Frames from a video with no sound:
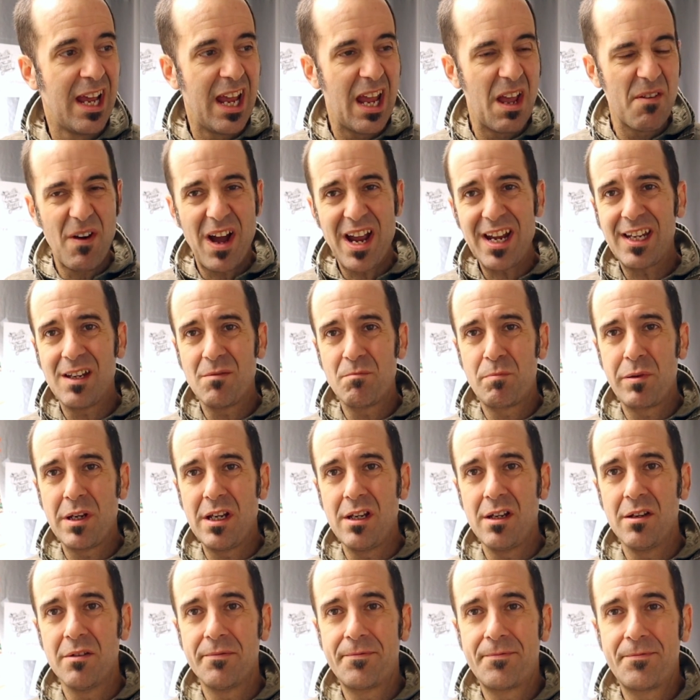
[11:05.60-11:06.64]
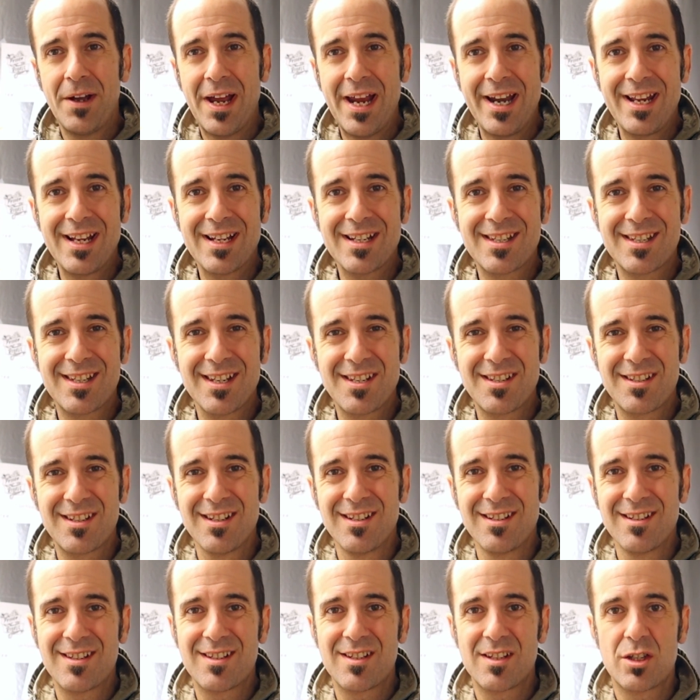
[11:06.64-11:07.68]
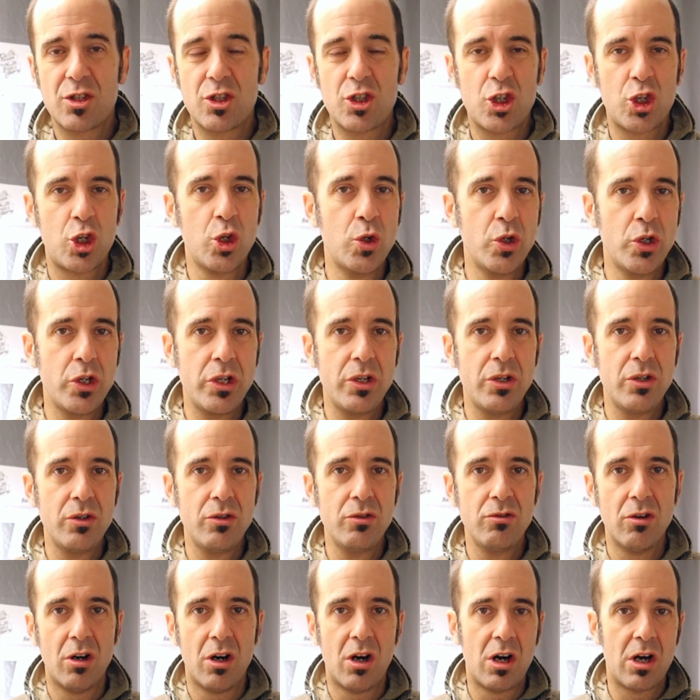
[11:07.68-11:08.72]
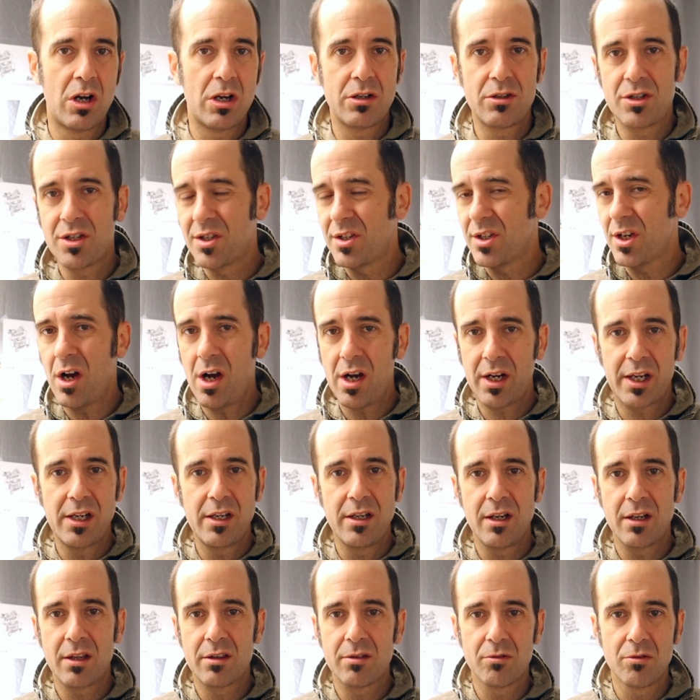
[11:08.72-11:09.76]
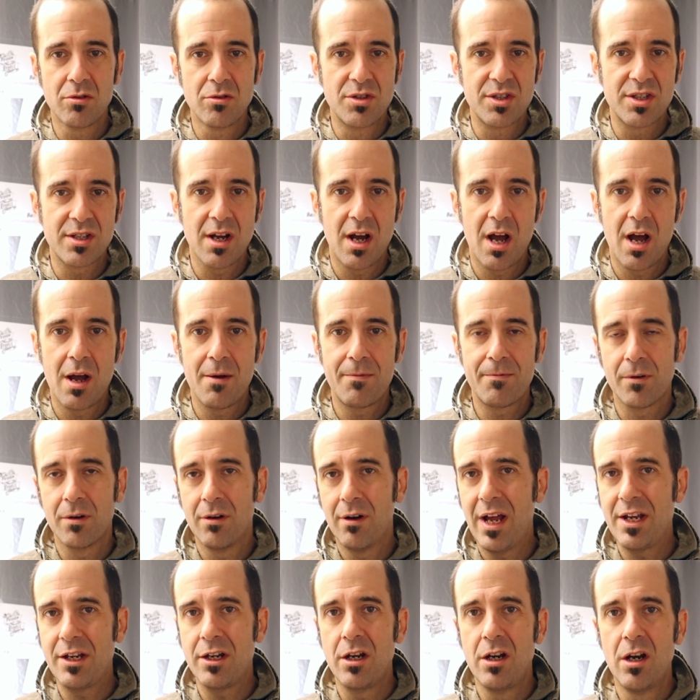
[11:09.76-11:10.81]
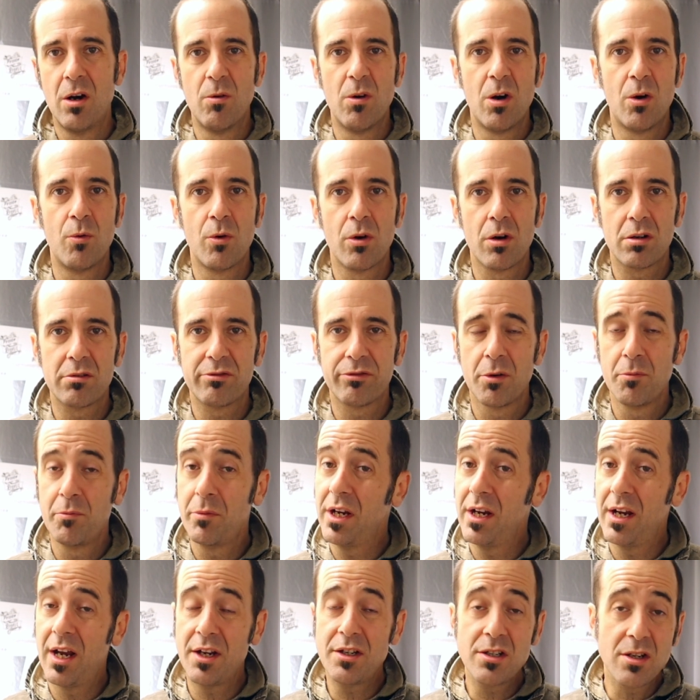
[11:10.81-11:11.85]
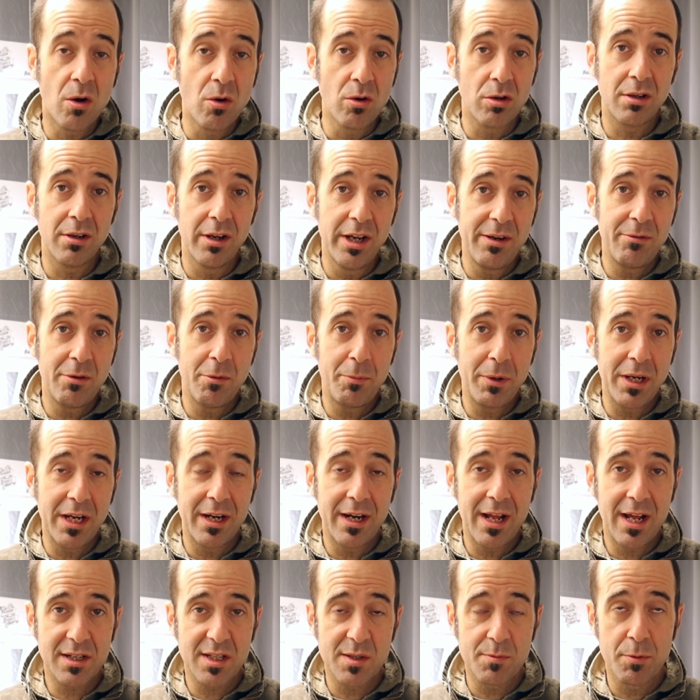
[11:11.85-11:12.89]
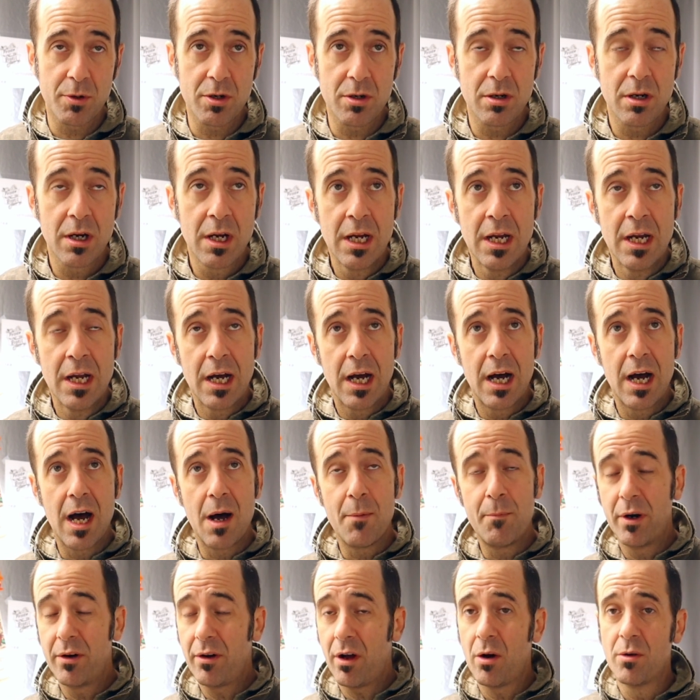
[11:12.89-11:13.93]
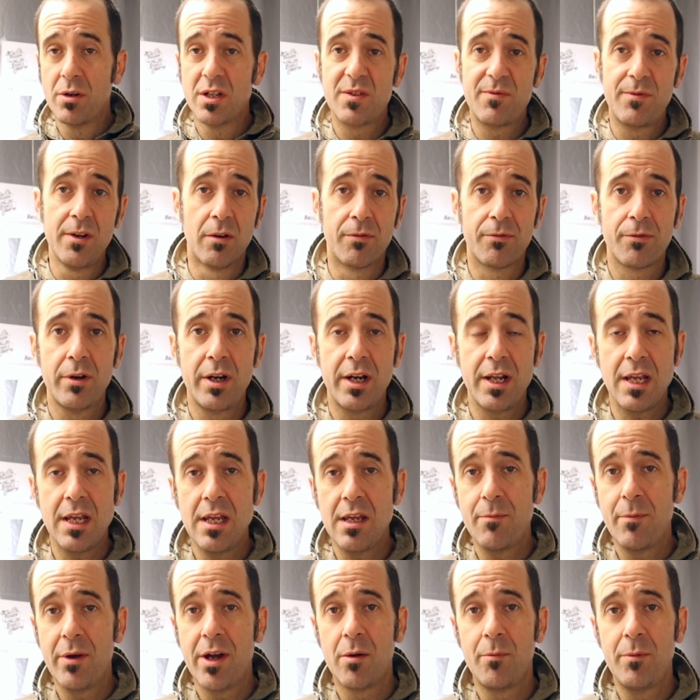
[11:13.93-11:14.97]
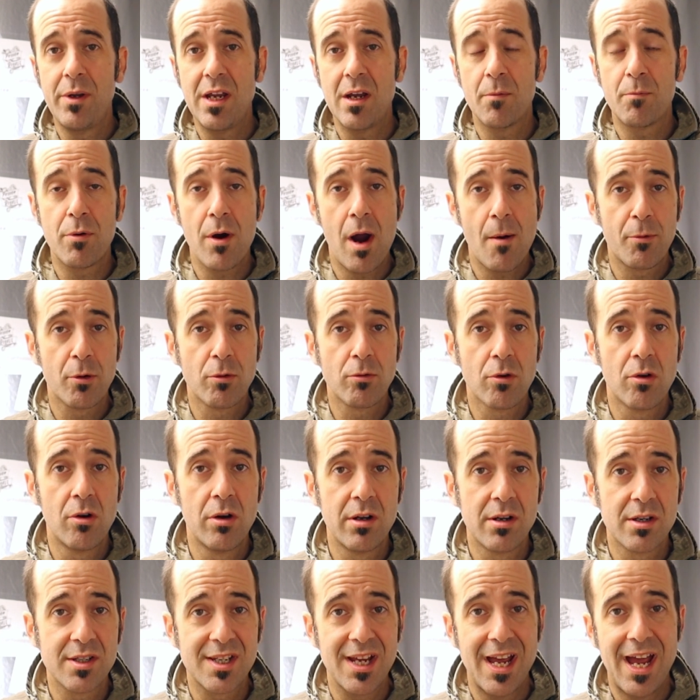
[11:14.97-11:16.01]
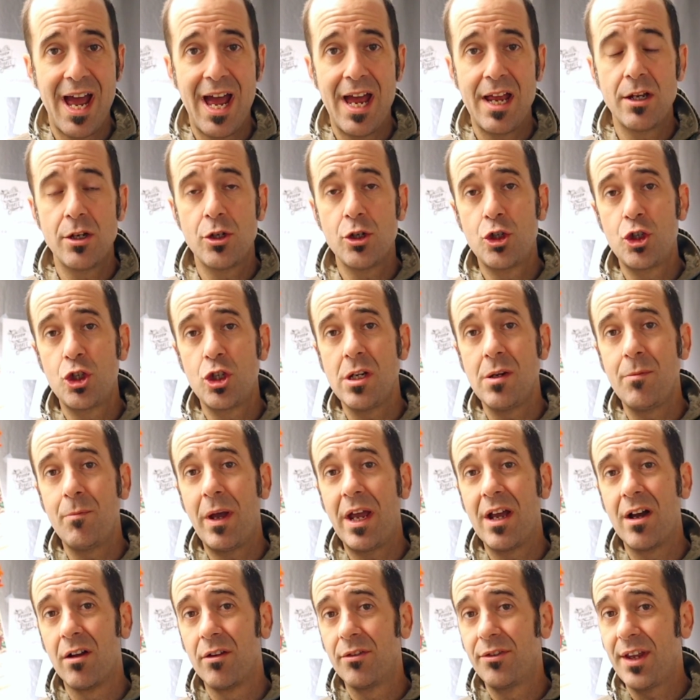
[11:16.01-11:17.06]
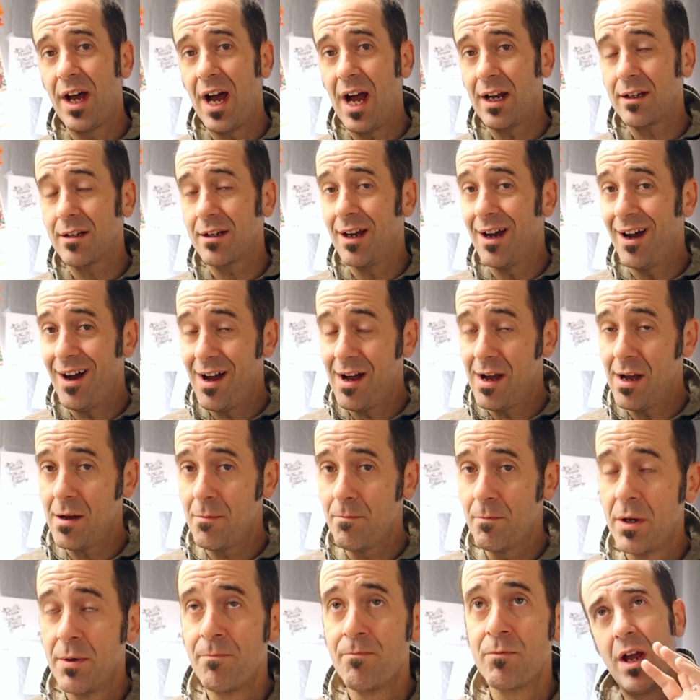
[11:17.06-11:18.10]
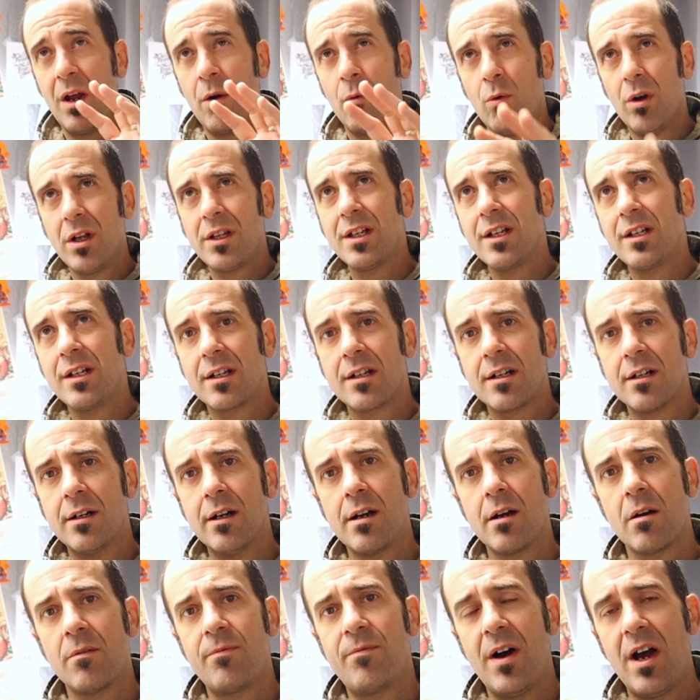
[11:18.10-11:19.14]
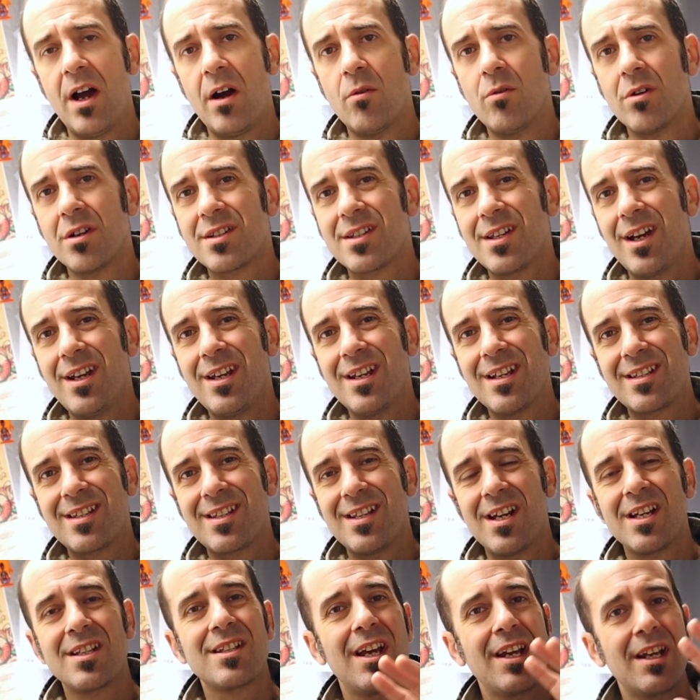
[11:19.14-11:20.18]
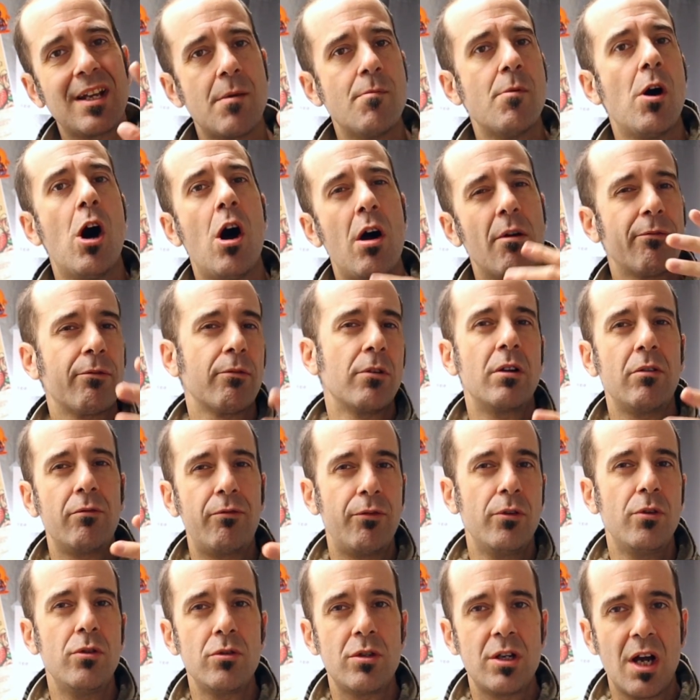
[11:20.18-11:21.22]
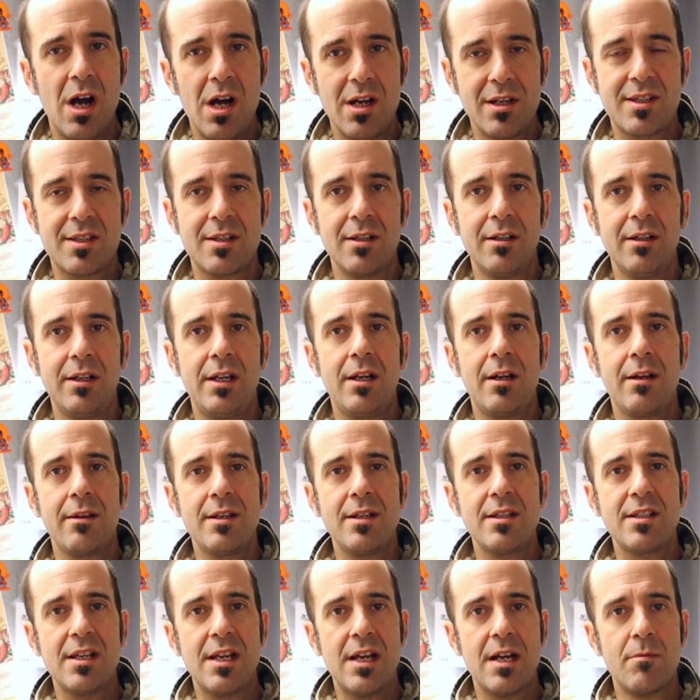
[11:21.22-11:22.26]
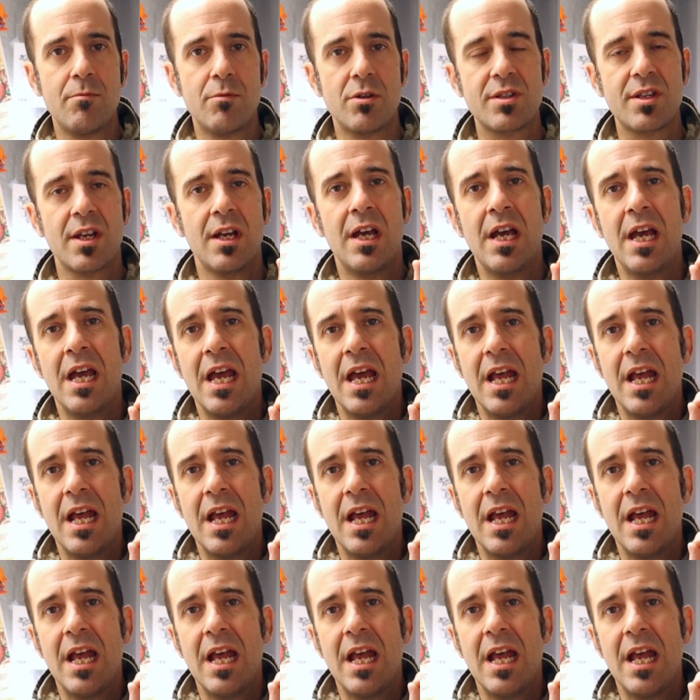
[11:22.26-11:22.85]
If I could be of any assistance to you on just talking you through stuff or letting you know what worked for me, I don't claim to be an expert, but always feel free to email me at properroyals@gmail.com. And one thing to clarify, I will tell you, it sounds like I'm offering food constantly to these animals.